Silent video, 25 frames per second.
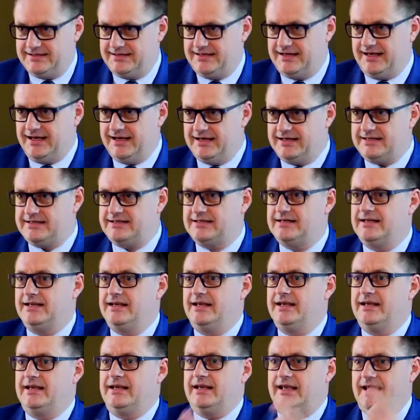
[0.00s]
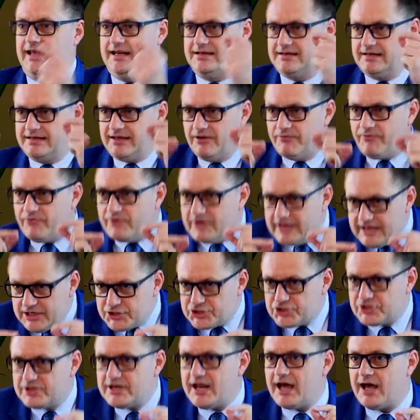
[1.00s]
that in the
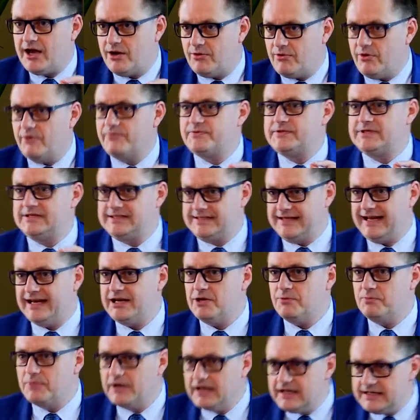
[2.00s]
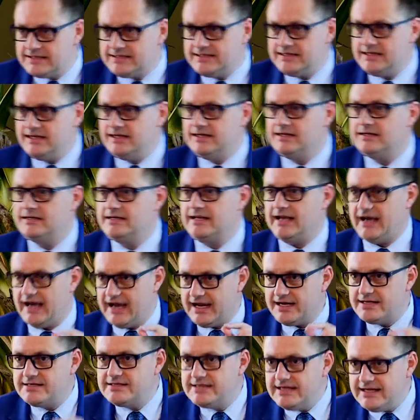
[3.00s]
definition now of sustainability, the
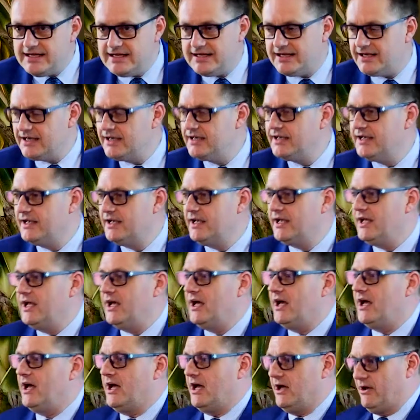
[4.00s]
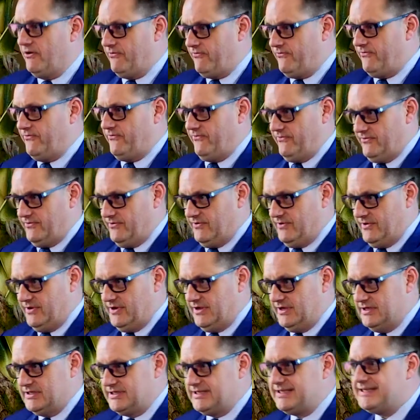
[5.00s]
idea of
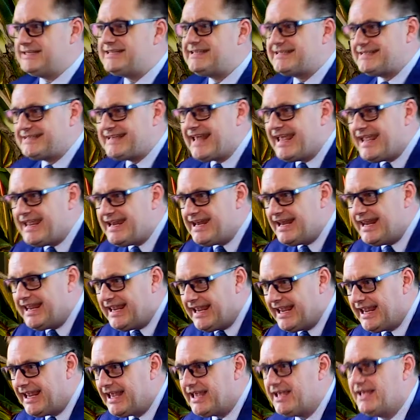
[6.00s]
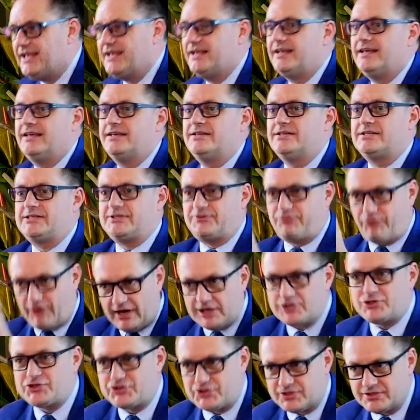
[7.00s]
sustaining
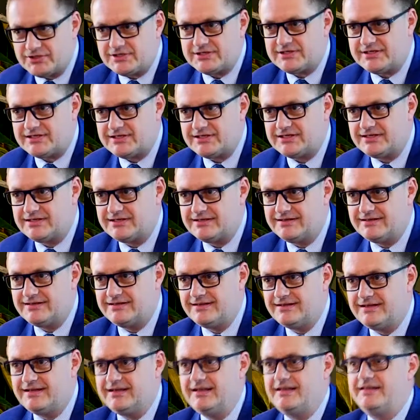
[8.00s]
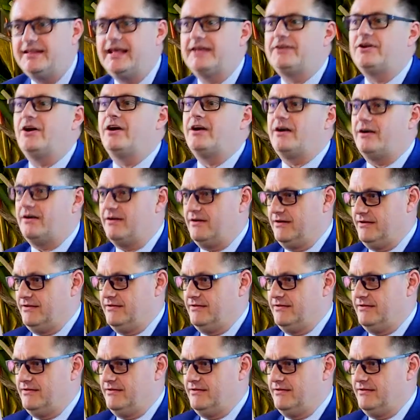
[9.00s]
structures that are